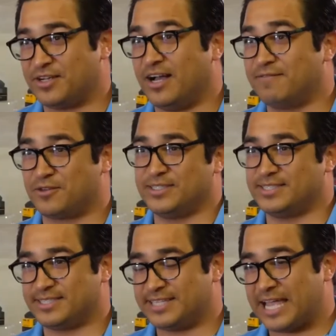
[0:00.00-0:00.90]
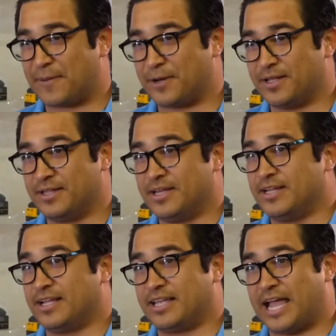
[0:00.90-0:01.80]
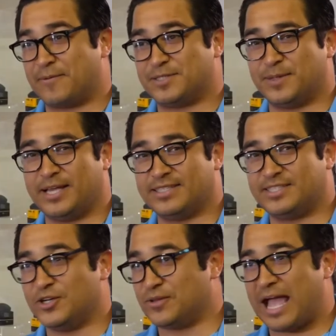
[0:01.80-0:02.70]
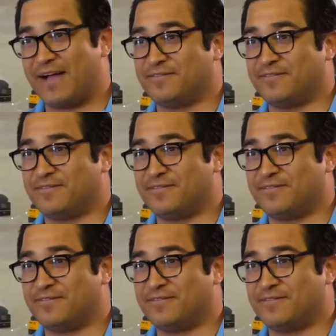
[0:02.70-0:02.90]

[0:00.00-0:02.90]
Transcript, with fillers: of 360 camera cameras because you don't have